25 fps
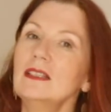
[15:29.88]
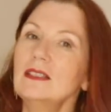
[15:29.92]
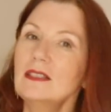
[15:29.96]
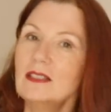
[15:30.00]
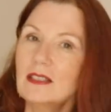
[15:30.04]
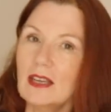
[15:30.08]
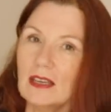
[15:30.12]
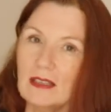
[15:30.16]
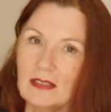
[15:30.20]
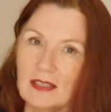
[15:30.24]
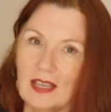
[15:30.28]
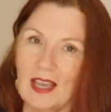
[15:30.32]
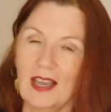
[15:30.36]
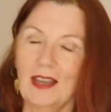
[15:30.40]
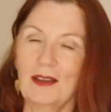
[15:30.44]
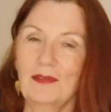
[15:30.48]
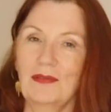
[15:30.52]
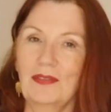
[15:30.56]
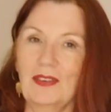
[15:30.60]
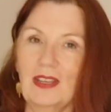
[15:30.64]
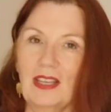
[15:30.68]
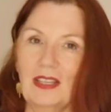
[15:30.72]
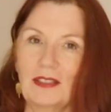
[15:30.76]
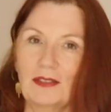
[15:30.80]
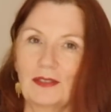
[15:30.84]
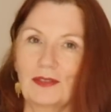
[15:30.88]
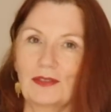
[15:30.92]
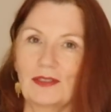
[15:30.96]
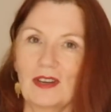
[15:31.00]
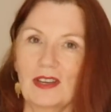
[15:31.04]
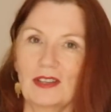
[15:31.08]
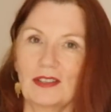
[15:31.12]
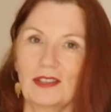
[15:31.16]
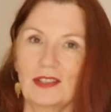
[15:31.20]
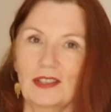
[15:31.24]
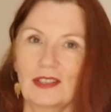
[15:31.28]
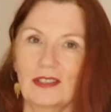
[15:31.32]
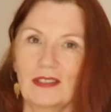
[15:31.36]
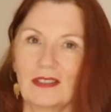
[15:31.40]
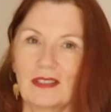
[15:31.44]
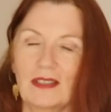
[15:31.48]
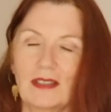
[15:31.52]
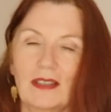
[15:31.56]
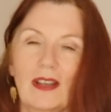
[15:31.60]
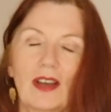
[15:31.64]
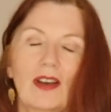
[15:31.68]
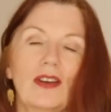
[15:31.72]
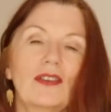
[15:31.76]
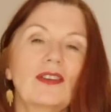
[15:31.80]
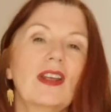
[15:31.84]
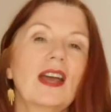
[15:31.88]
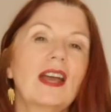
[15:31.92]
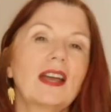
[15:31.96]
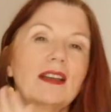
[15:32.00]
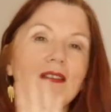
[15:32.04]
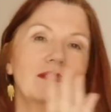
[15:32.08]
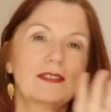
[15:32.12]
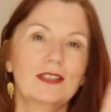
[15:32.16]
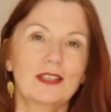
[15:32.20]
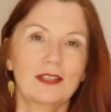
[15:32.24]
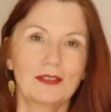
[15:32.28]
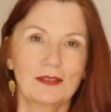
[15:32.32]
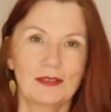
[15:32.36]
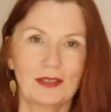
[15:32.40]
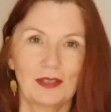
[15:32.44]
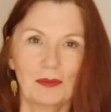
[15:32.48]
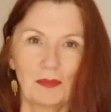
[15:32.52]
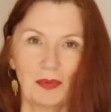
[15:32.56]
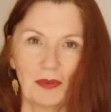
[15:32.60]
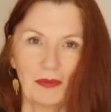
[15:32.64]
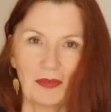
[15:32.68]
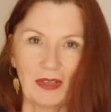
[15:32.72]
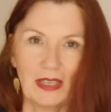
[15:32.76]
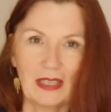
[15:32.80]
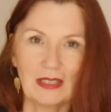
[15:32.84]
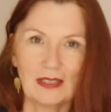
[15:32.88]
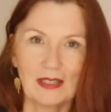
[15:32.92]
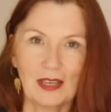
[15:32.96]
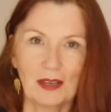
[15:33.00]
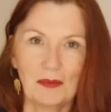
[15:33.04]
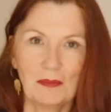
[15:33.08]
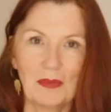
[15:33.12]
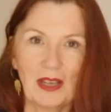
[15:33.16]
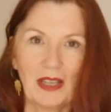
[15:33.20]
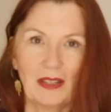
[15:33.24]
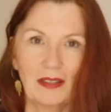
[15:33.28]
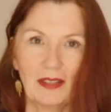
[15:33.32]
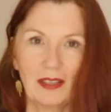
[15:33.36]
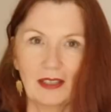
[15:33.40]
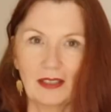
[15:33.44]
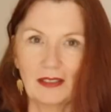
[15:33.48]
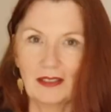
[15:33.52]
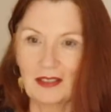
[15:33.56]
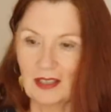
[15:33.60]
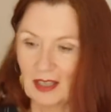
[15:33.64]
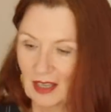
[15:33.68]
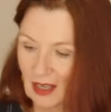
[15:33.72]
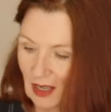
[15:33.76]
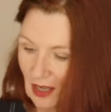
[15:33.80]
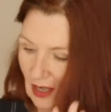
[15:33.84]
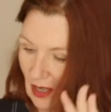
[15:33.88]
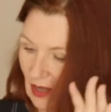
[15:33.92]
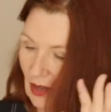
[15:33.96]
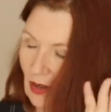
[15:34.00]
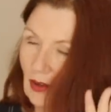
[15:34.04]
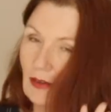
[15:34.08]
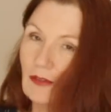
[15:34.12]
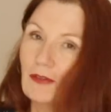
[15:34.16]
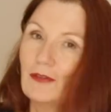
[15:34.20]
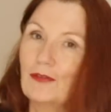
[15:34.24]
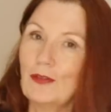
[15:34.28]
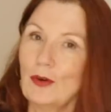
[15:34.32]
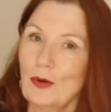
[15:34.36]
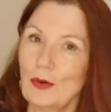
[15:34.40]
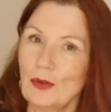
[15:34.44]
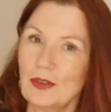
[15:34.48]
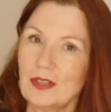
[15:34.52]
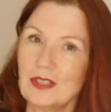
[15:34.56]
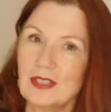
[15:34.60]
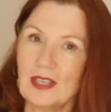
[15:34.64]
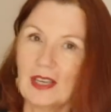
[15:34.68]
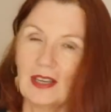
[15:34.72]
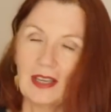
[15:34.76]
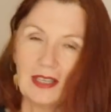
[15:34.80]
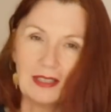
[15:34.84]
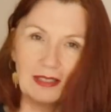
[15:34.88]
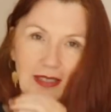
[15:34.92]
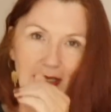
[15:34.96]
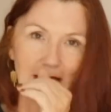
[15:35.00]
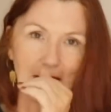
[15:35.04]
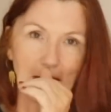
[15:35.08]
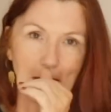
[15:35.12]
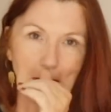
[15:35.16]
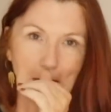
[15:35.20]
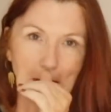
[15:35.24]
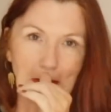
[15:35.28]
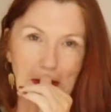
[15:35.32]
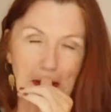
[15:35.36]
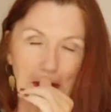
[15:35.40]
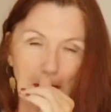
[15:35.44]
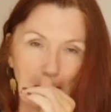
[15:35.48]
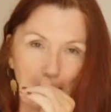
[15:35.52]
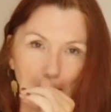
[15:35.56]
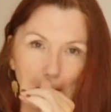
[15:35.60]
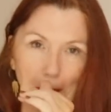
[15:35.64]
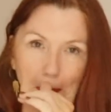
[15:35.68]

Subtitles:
does have instructions on how to use the burrito method for the side seams,